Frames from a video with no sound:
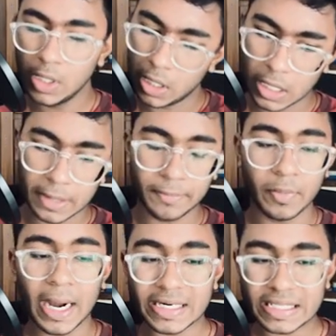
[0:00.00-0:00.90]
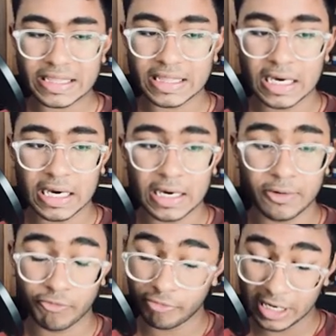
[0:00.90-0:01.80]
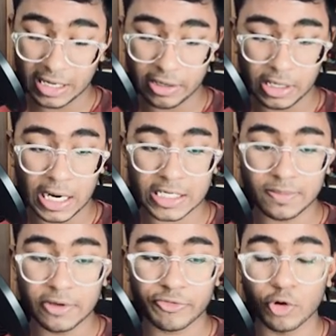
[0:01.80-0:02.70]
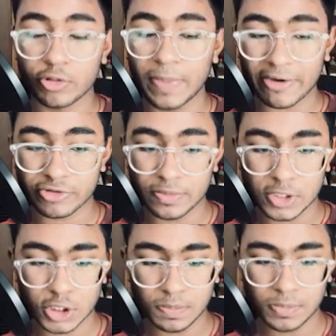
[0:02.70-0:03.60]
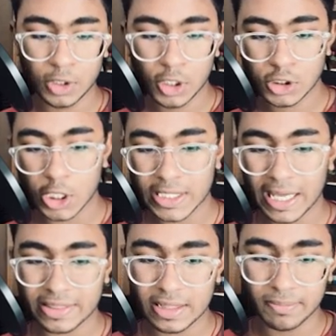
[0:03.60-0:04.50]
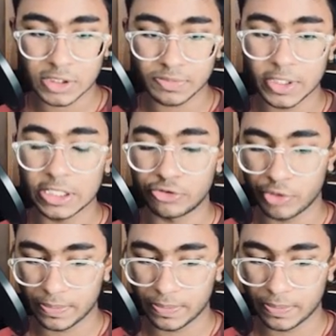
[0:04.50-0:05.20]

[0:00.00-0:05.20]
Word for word: Um, Artis, uh, Artemiev goes back with the bishop. Short castle, bishop d three.